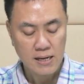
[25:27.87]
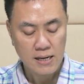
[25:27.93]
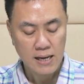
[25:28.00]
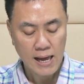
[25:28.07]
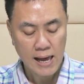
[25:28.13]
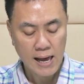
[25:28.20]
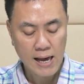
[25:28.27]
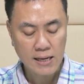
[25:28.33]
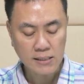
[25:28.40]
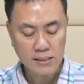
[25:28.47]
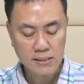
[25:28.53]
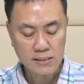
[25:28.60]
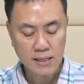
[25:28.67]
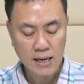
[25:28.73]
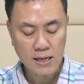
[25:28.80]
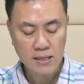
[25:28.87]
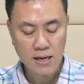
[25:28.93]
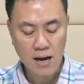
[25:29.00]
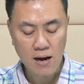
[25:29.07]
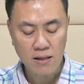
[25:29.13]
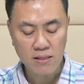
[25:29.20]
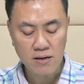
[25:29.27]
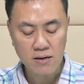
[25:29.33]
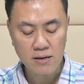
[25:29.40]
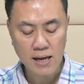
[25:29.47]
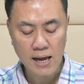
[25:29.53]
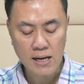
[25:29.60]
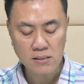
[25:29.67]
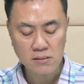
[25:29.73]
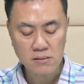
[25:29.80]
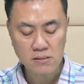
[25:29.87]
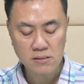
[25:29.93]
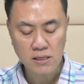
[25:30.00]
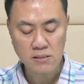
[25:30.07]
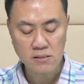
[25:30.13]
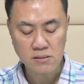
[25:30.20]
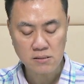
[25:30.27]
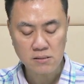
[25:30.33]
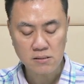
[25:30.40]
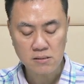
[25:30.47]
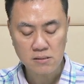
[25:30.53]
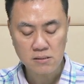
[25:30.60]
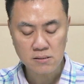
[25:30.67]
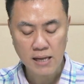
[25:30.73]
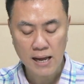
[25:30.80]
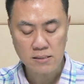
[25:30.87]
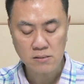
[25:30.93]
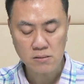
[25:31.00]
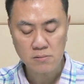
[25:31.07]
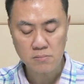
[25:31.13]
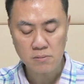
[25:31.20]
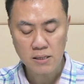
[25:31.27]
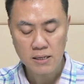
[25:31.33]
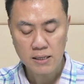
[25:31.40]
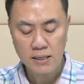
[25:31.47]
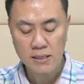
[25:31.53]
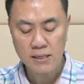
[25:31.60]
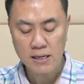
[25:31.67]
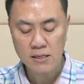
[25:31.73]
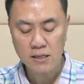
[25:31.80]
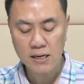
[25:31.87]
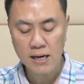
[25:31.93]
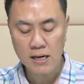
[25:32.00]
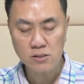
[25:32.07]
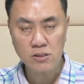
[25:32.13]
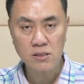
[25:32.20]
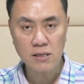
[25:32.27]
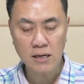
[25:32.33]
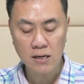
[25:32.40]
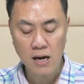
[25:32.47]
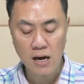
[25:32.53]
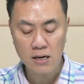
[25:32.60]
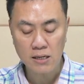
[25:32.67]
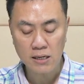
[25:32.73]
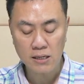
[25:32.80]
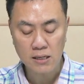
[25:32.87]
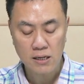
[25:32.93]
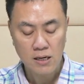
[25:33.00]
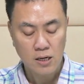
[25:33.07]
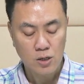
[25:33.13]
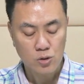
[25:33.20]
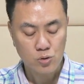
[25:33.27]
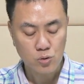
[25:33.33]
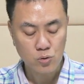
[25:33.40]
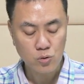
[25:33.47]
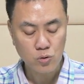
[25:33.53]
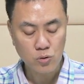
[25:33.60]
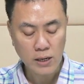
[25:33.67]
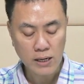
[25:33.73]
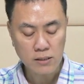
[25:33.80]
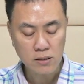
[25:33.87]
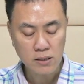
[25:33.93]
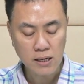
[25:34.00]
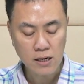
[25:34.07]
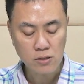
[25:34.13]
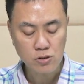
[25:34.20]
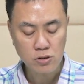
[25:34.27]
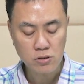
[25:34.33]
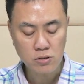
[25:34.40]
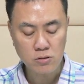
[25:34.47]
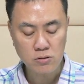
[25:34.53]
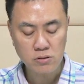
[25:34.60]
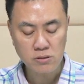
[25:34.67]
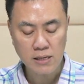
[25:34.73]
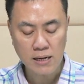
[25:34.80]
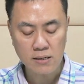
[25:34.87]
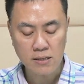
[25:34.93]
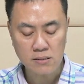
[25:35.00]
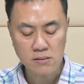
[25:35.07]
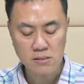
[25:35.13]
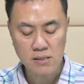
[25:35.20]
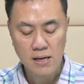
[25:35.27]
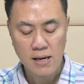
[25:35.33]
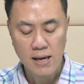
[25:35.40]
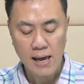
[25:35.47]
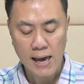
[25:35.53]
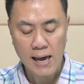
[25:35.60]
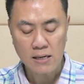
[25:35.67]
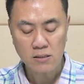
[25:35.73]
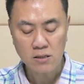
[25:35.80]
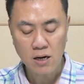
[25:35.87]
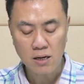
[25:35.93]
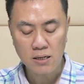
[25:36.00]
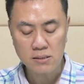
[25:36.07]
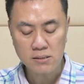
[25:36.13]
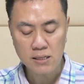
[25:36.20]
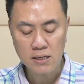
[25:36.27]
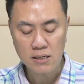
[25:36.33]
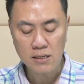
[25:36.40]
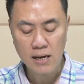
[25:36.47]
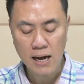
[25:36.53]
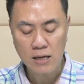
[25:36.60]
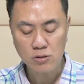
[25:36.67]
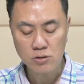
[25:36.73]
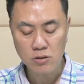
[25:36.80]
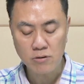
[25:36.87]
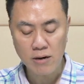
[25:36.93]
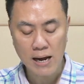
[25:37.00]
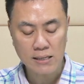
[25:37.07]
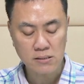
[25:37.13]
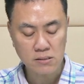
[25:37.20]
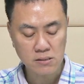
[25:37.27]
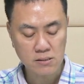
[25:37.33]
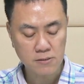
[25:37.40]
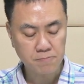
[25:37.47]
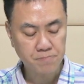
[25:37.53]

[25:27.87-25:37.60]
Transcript: and any other assistance in education according to educational standards and quality assurance.